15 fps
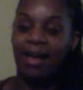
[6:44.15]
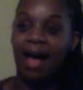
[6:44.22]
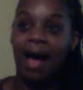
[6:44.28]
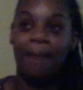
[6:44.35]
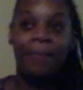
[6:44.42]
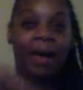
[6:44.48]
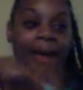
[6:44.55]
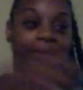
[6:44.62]

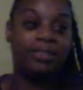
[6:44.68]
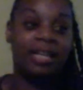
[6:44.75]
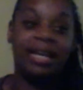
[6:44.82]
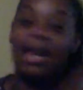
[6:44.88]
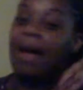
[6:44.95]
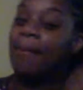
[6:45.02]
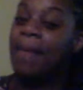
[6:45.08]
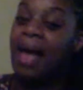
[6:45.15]
I pop shit
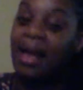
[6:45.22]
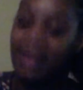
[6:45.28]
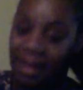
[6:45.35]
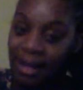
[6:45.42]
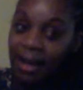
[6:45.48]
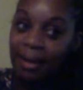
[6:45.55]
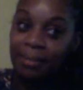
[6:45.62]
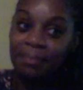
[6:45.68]
and I back it
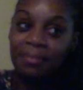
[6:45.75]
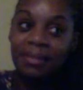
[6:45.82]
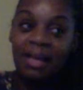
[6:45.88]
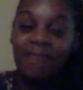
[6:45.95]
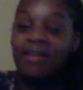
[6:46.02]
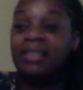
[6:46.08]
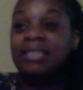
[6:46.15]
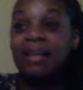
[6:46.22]
up.
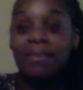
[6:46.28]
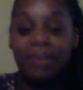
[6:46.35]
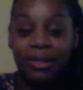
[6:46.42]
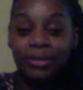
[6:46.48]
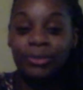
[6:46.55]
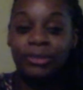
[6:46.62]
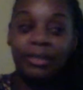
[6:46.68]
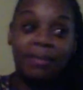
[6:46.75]
If I say I'm going
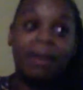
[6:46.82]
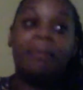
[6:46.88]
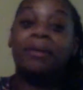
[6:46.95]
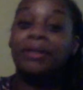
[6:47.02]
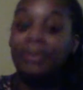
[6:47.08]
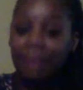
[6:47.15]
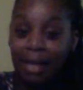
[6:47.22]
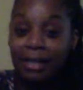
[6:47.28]
to do something, I'm
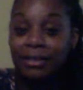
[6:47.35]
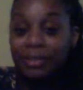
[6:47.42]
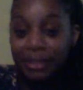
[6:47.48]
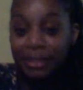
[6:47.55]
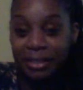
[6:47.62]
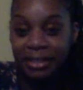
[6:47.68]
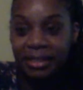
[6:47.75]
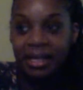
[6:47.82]
going to do that
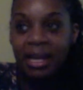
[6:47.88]
shit.